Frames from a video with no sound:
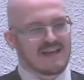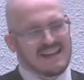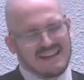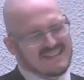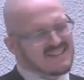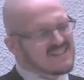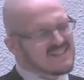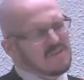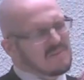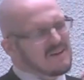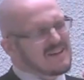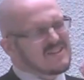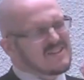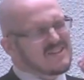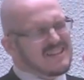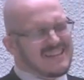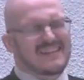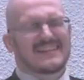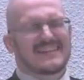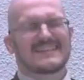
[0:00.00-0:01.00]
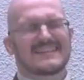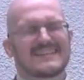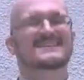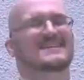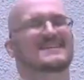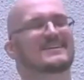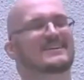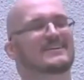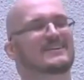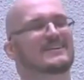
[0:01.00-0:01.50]
It's so much
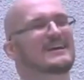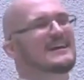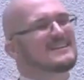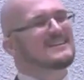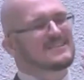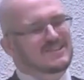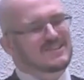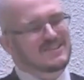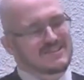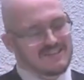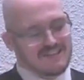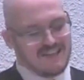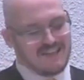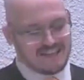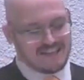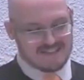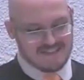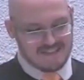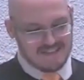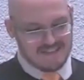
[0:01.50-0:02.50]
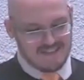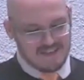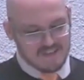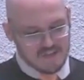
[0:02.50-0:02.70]
easier to sit